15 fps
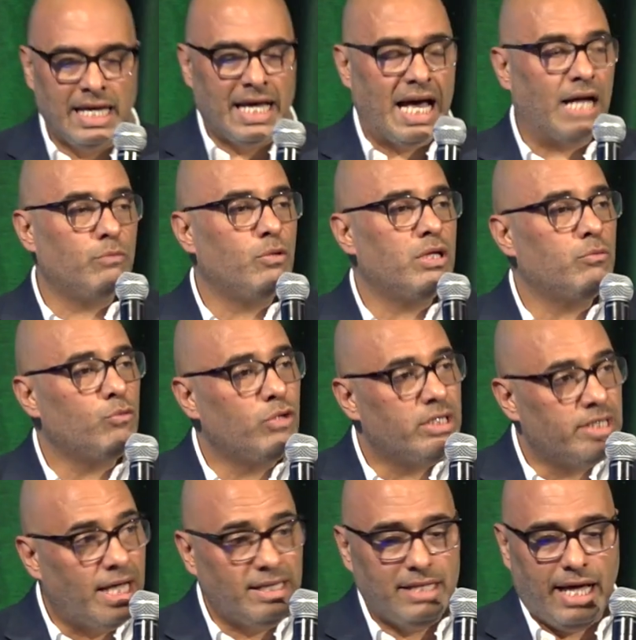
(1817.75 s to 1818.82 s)
And when we
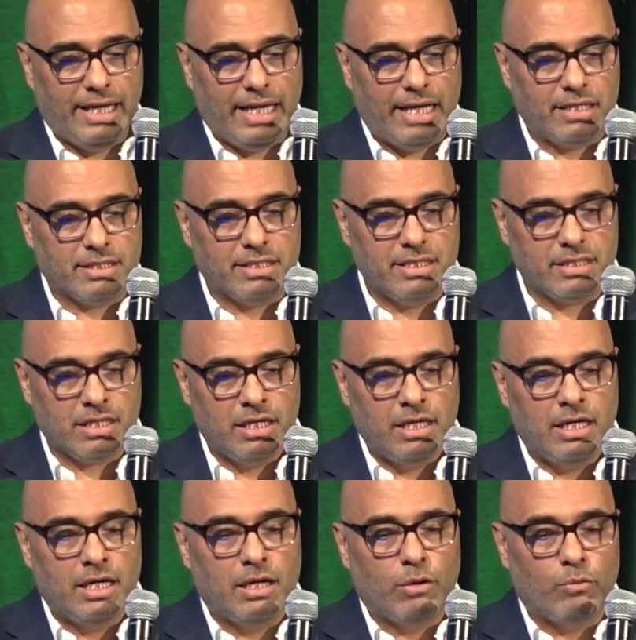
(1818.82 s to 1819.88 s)
ran the analysis,
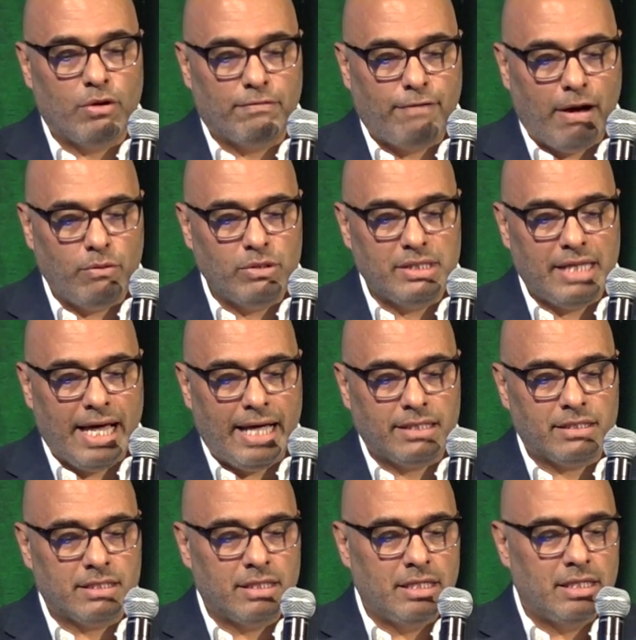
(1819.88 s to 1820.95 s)
we found
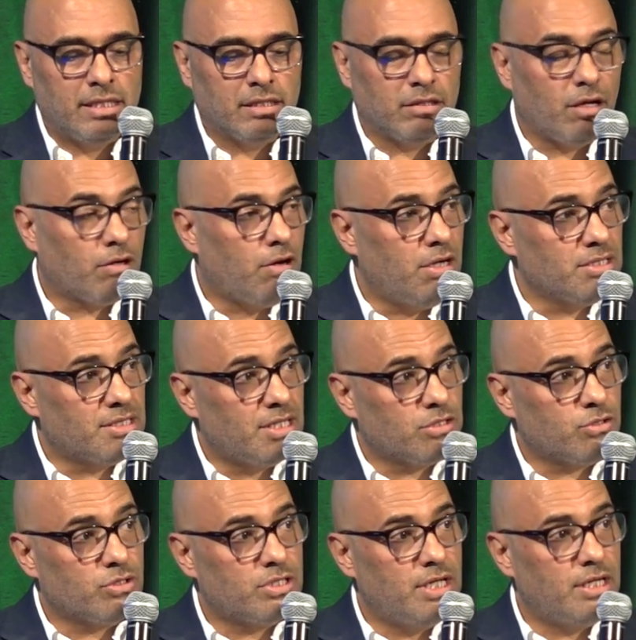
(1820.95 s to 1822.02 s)
that the cost
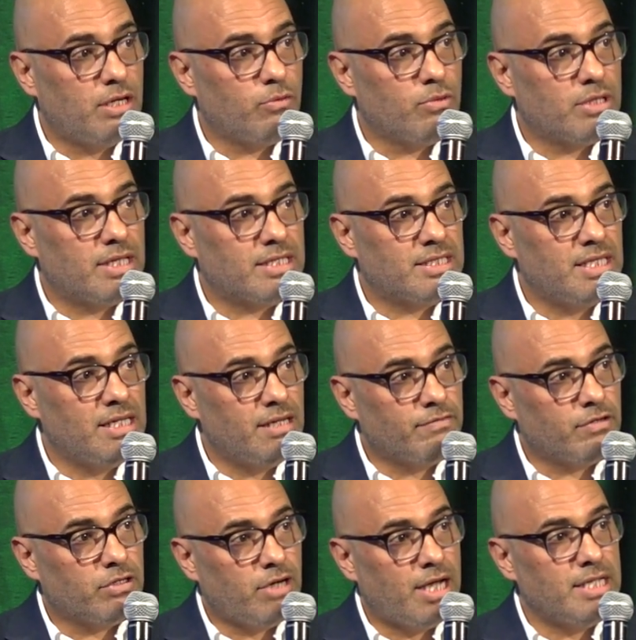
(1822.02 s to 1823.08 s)
associated with the sea
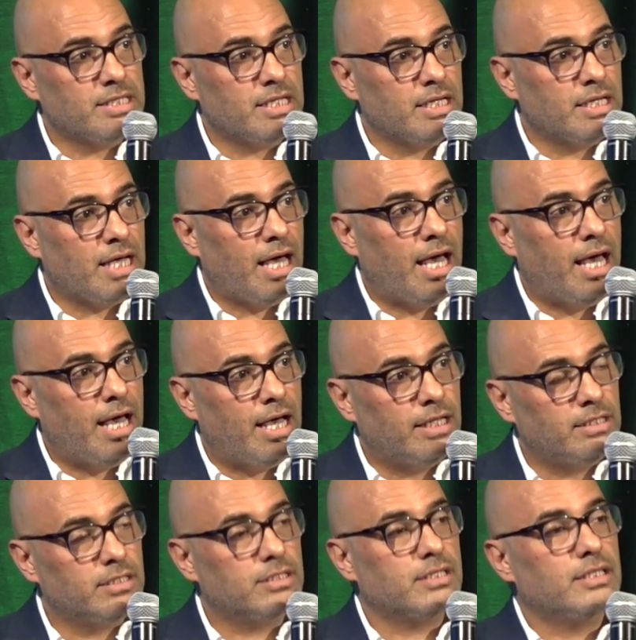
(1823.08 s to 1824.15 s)
level rising
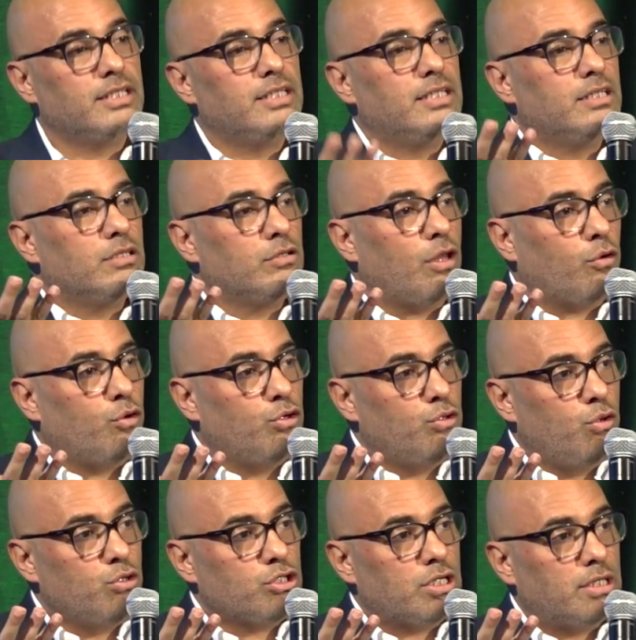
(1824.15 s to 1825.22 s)
and the
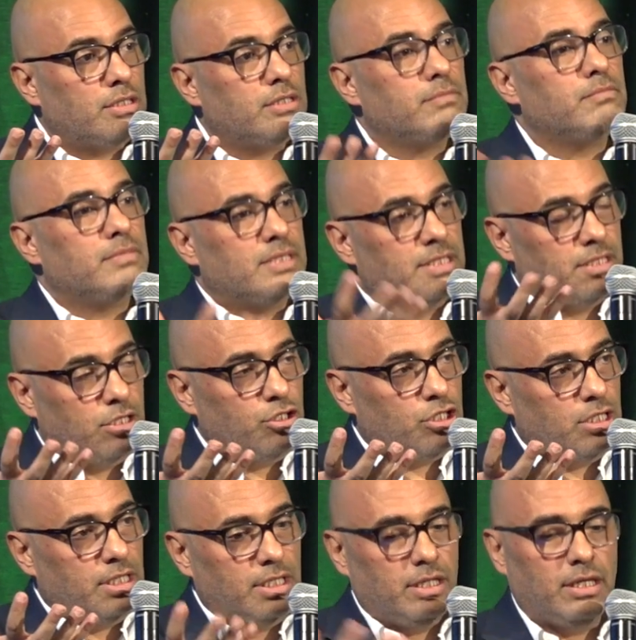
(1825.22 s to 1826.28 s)
corrosion
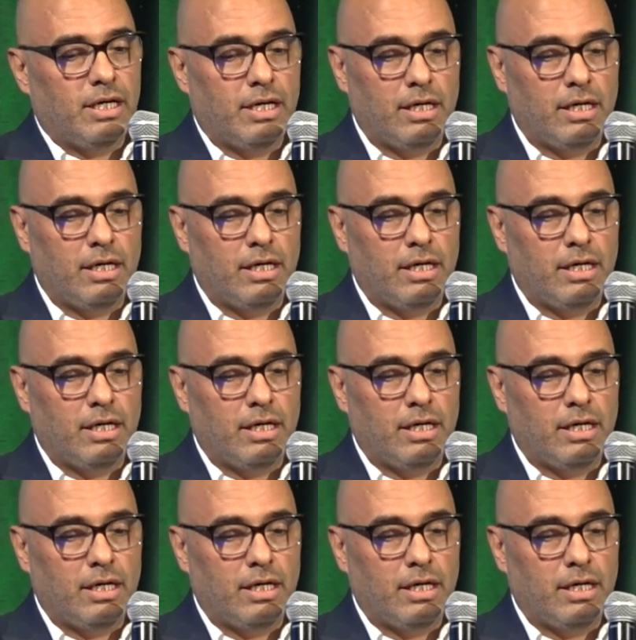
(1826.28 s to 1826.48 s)
essentially